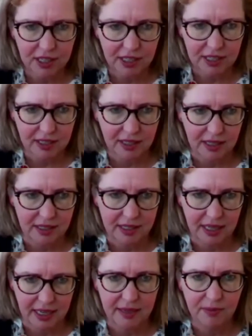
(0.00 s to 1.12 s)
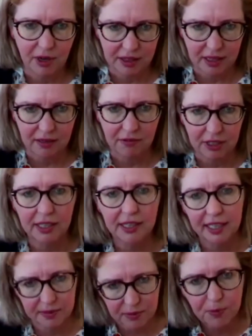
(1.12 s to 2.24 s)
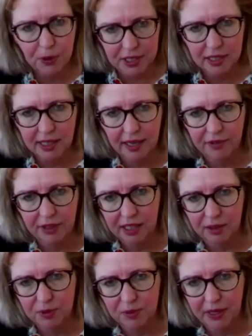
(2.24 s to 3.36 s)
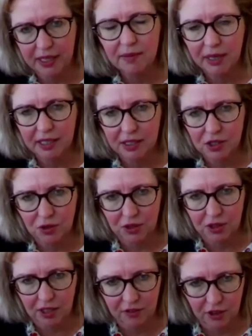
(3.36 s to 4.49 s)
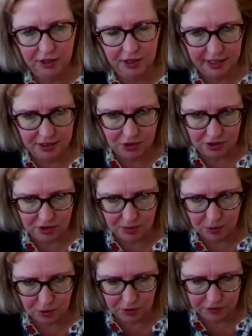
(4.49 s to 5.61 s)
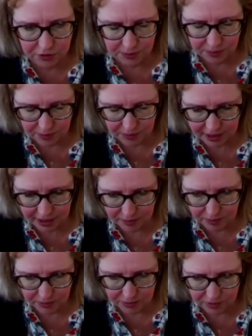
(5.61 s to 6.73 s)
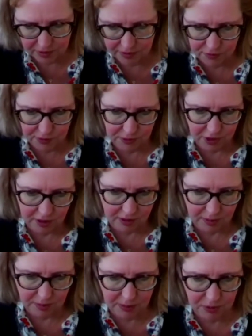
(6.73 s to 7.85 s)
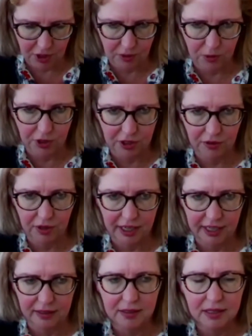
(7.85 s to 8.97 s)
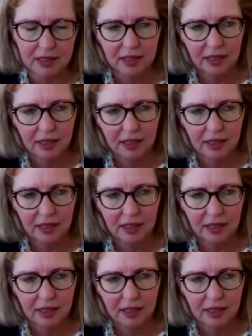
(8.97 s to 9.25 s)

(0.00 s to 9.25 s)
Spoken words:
as a team, I think really that really helps me, making sure that I've got that sort of support from the people that I work around.